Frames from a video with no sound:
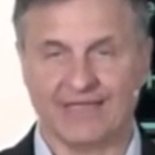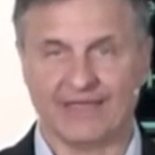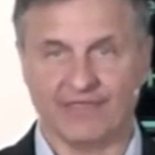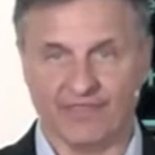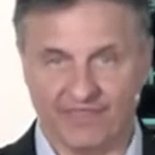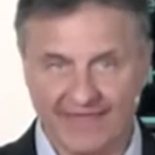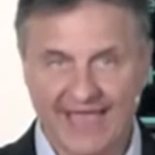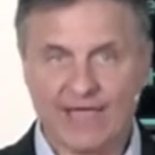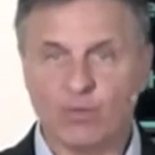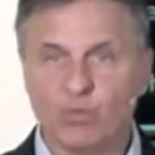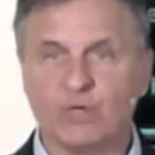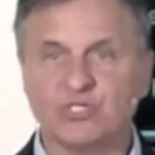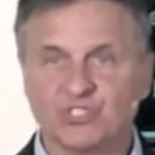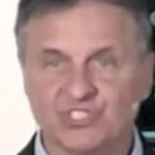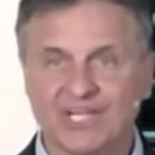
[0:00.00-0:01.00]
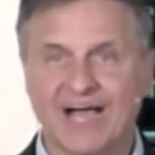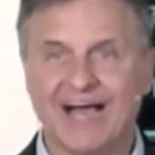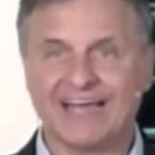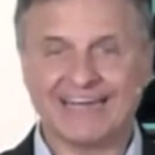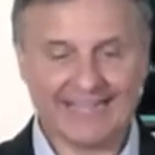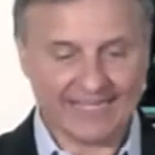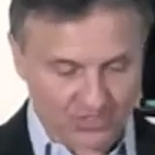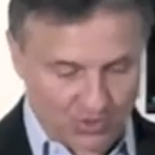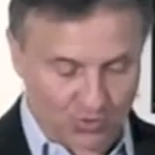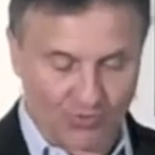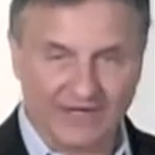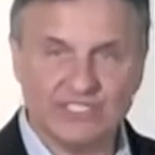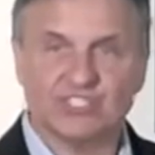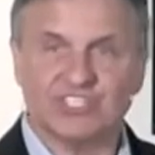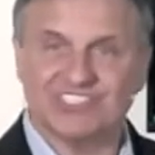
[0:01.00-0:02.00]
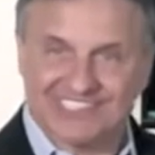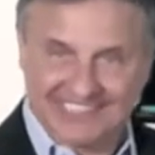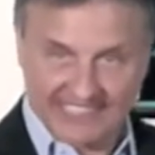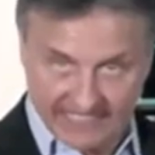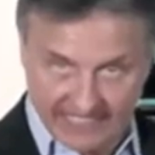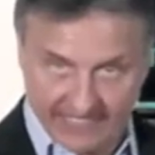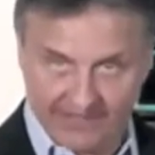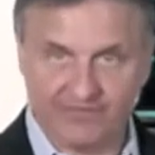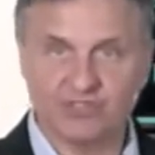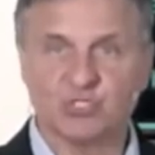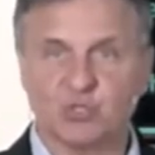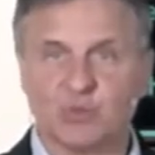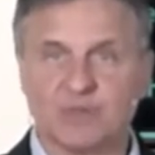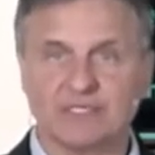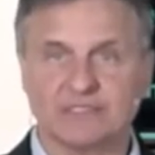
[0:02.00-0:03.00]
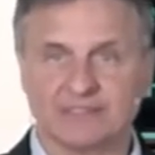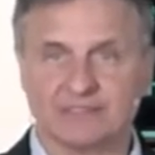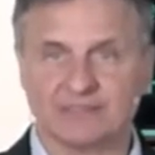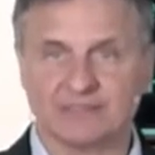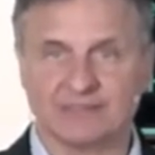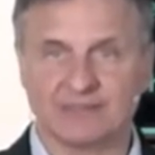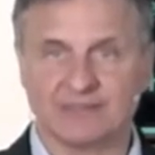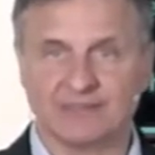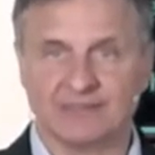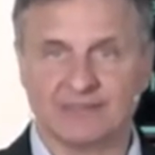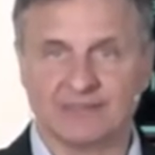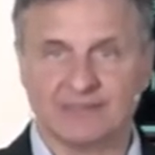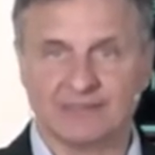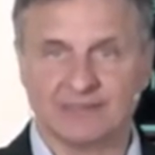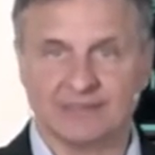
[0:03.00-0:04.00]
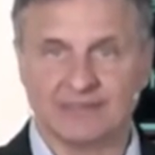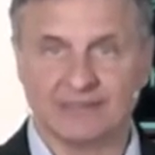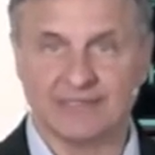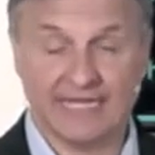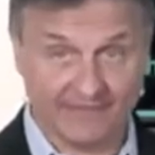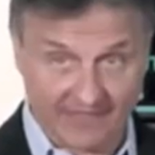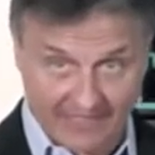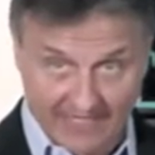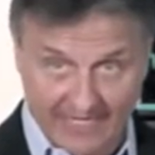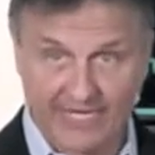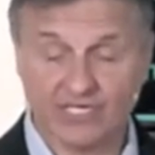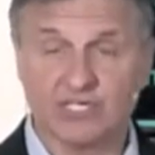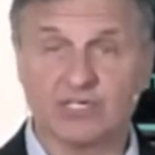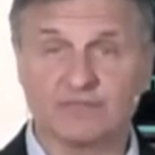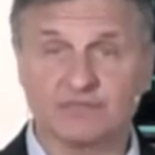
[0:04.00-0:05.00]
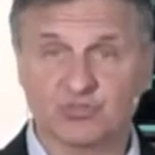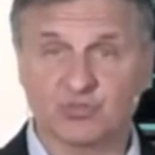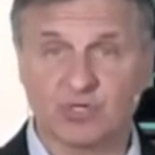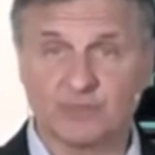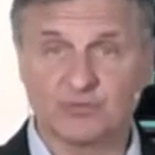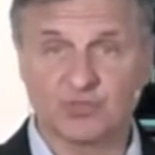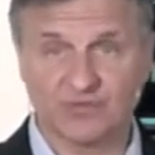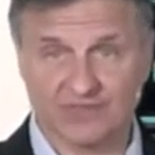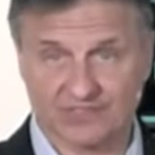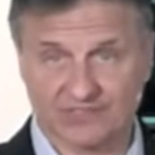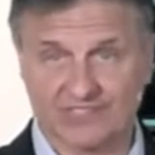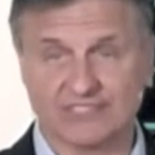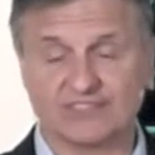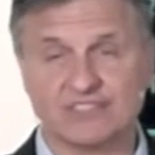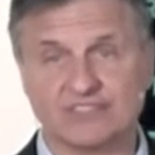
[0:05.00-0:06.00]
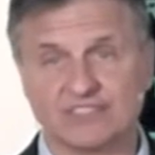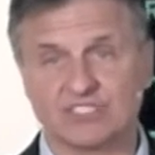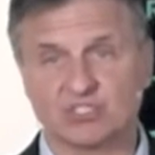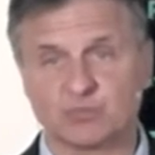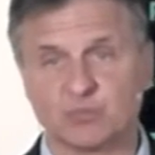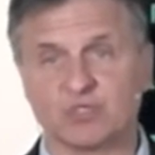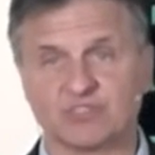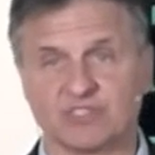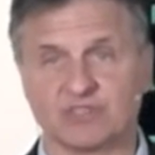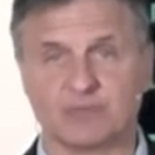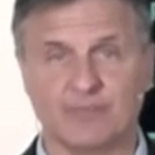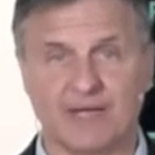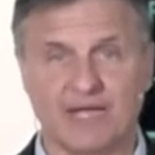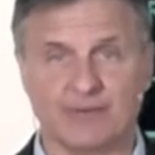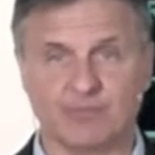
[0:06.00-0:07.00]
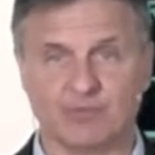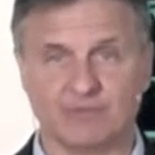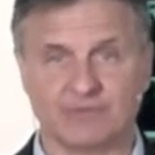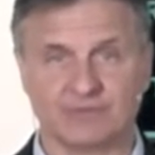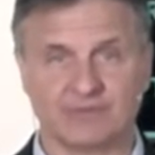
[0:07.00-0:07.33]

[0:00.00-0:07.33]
That which God has graciously given to us and the canon of Scripture, the 66 books of the Bible,